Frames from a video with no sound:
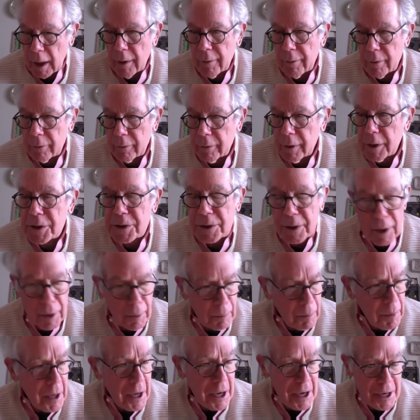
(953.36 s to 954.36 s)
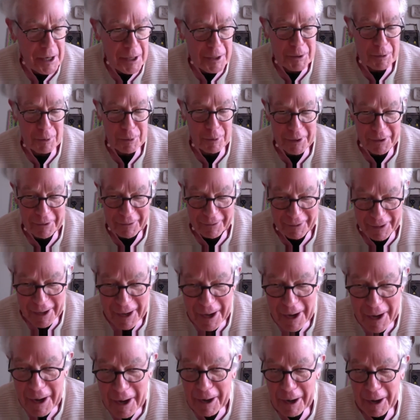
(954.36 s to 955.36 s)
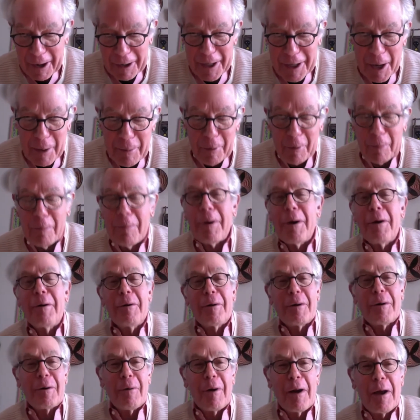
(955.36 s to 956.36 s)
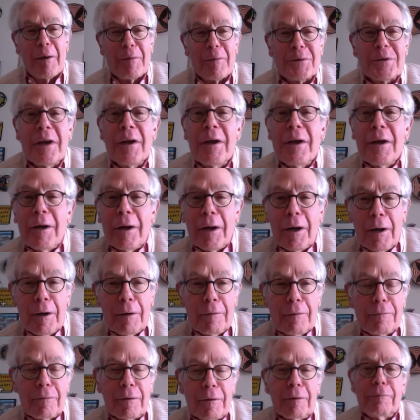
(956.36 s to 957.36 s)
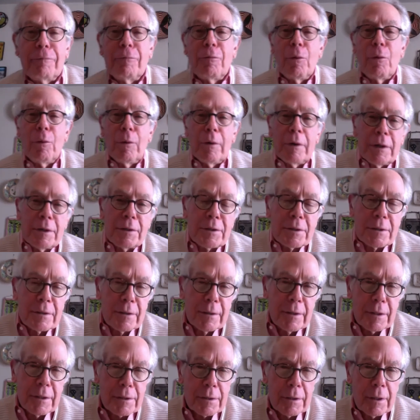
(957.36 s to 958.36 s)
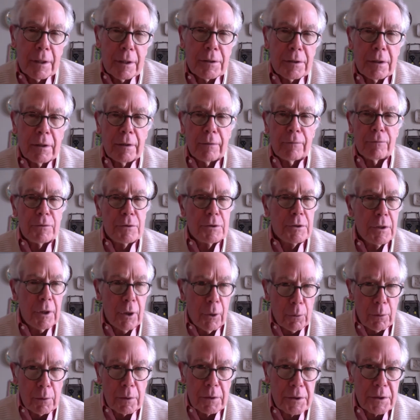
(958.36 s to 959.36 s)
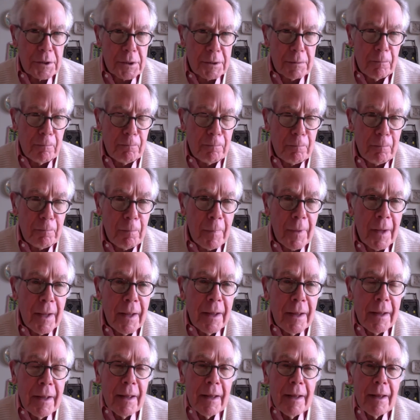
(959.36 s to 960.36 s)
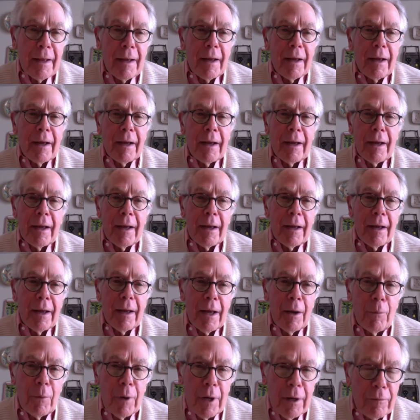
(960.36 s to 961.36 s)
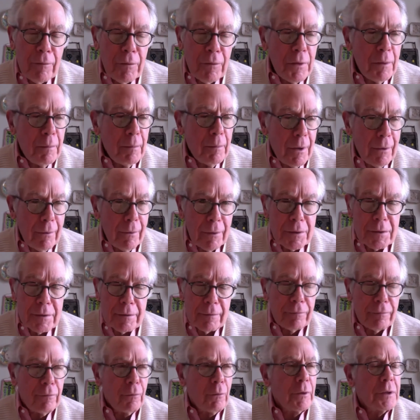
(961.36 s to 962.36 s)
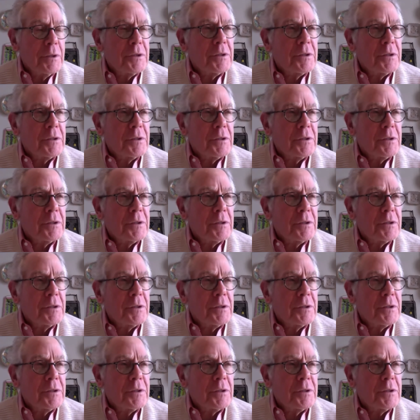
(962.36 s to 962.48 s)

less than a page, really, a couple paragraphs of Freud's discussion of jokes. And whatever the merits of Freud's